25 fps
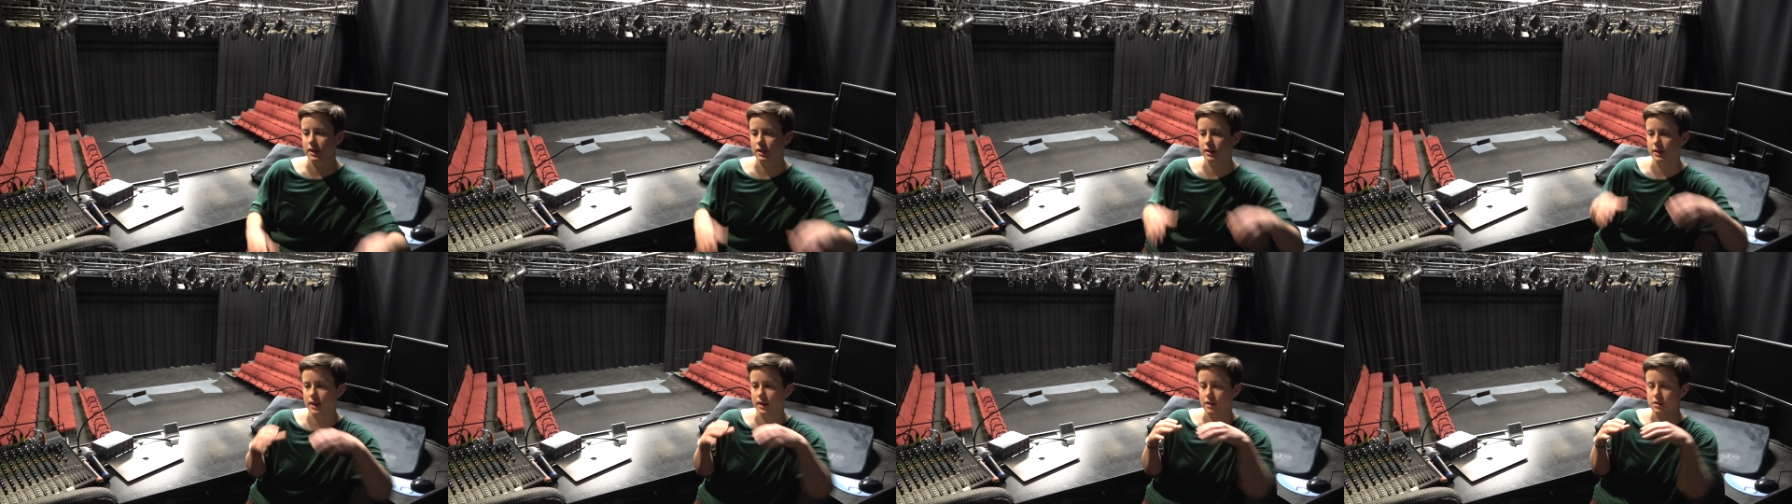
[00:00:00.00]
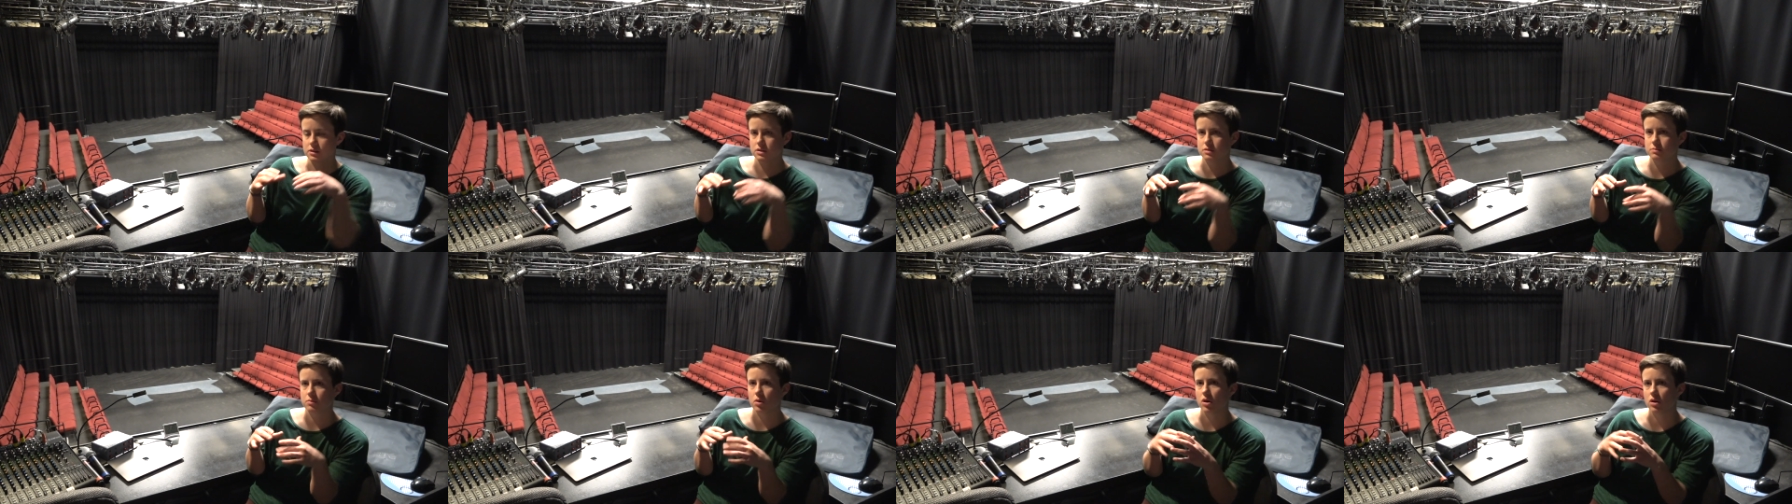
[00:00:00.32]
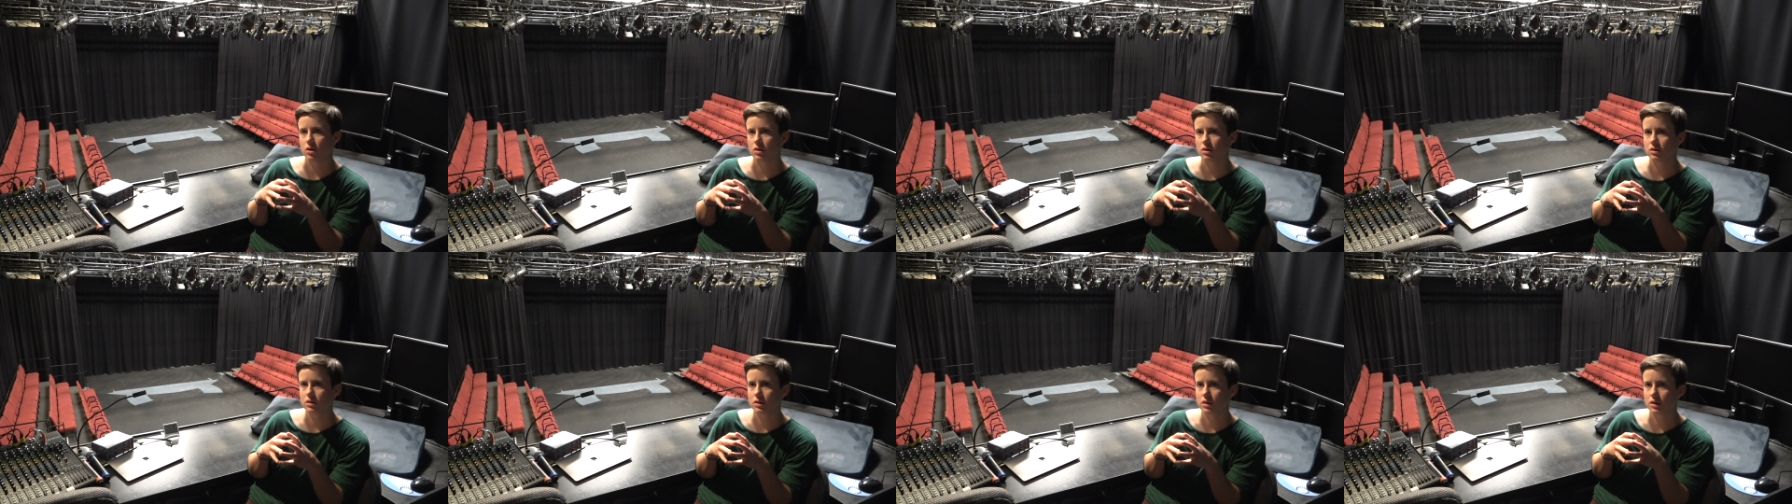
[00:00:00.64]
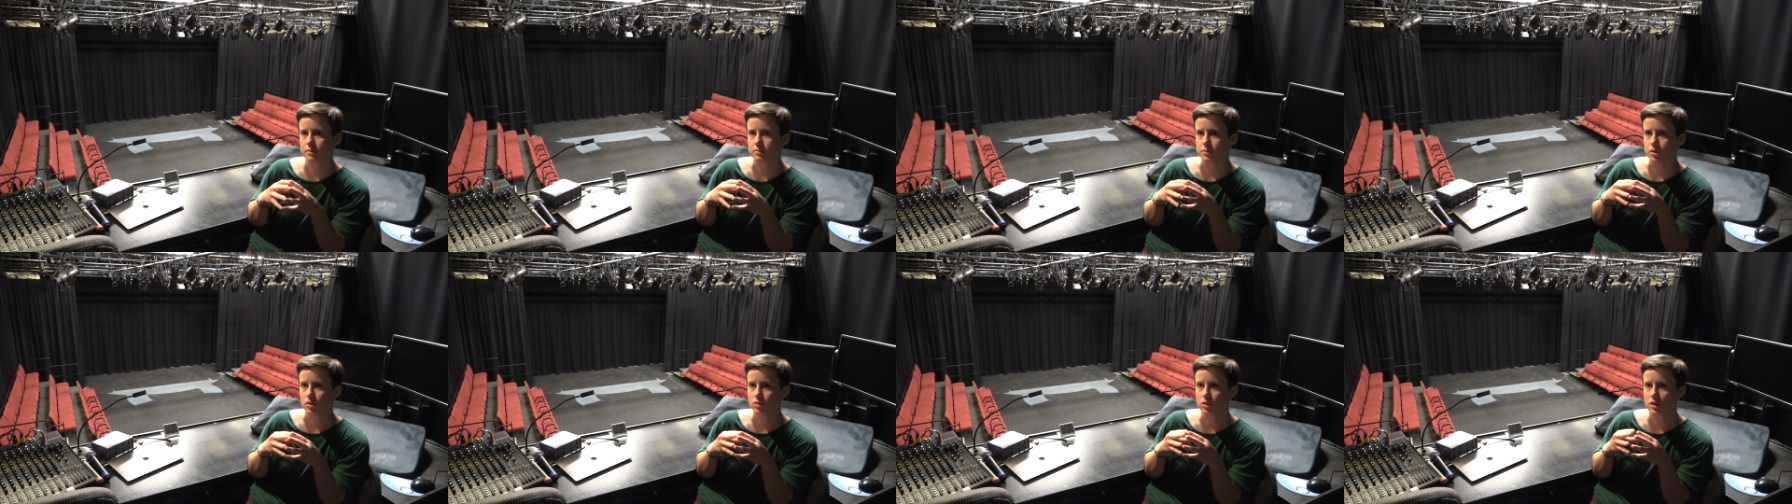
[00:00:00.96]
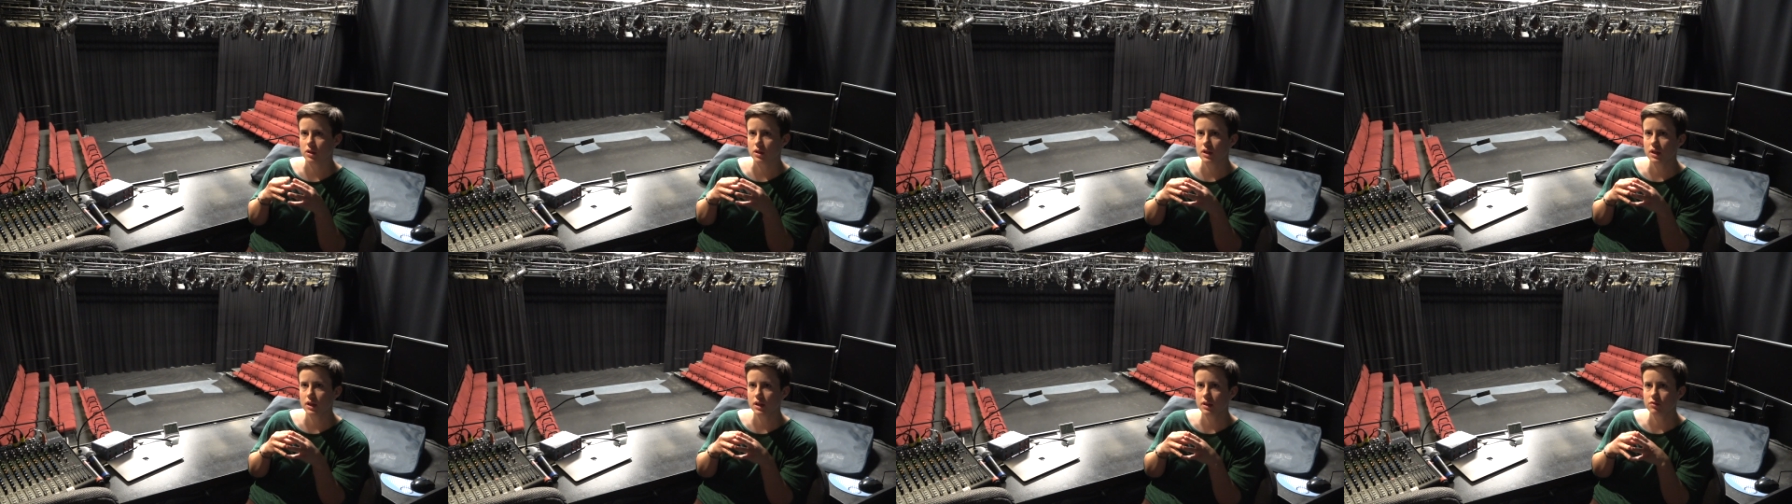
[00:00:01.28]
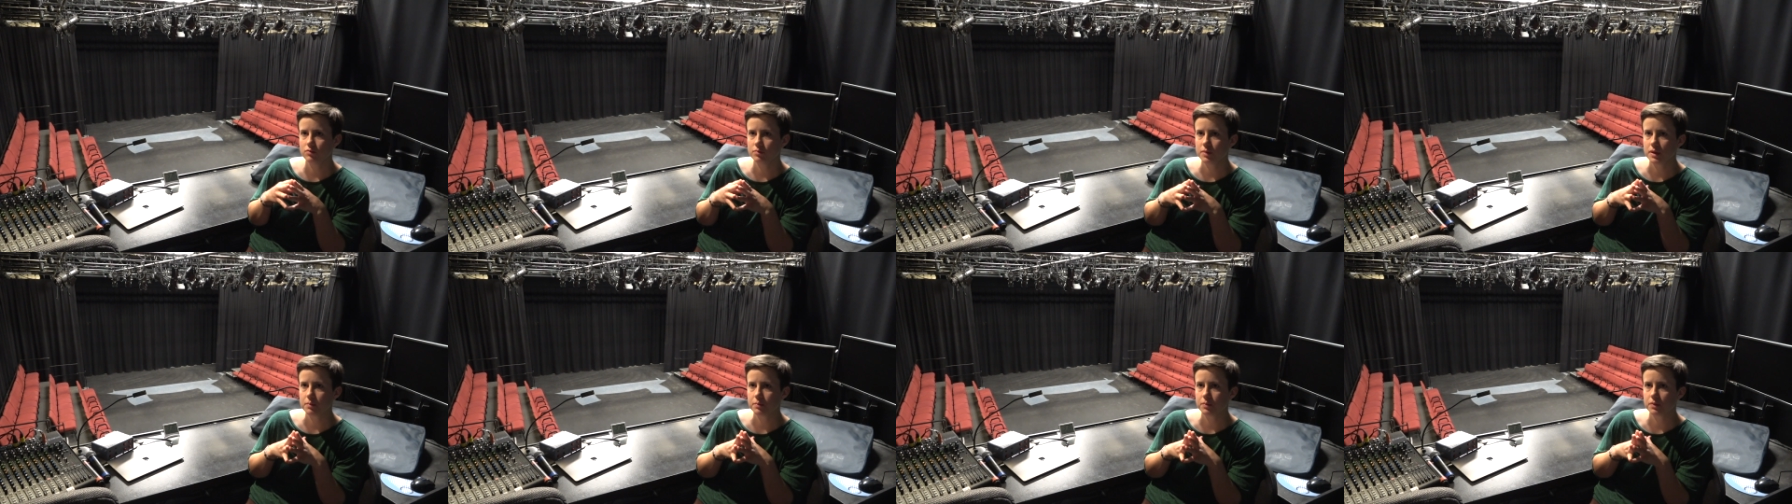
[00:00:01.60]
in like a small community
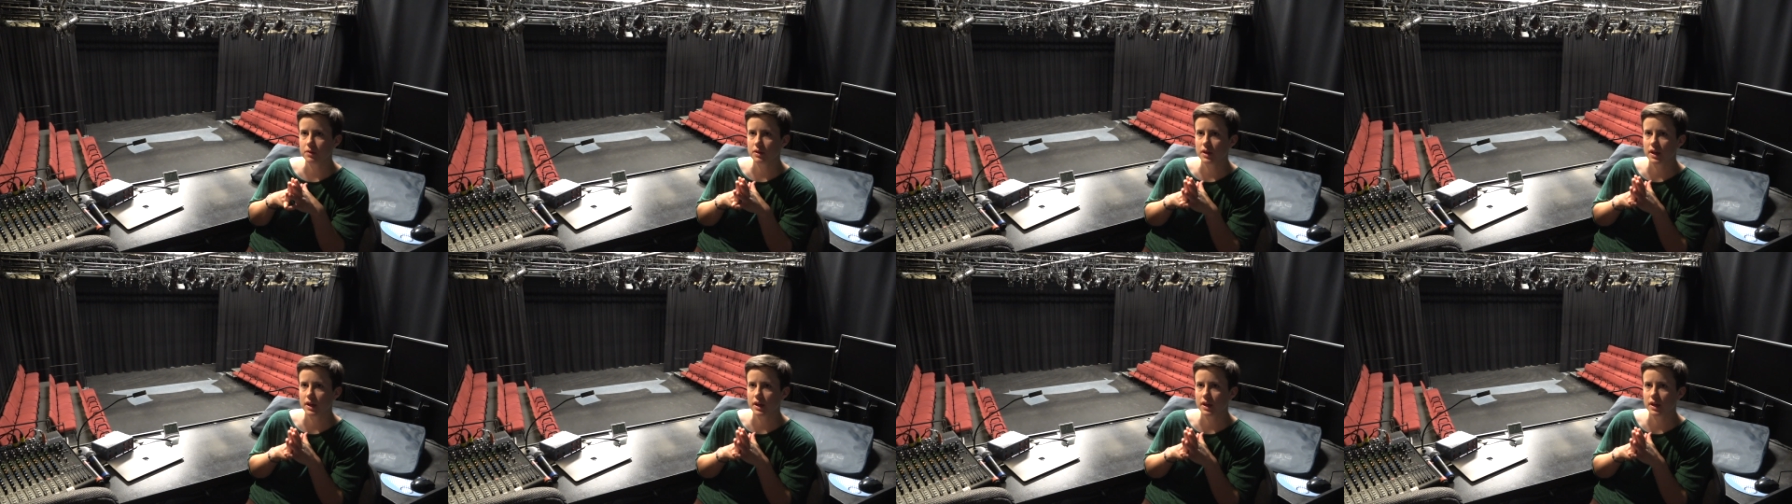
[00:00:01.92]
of people.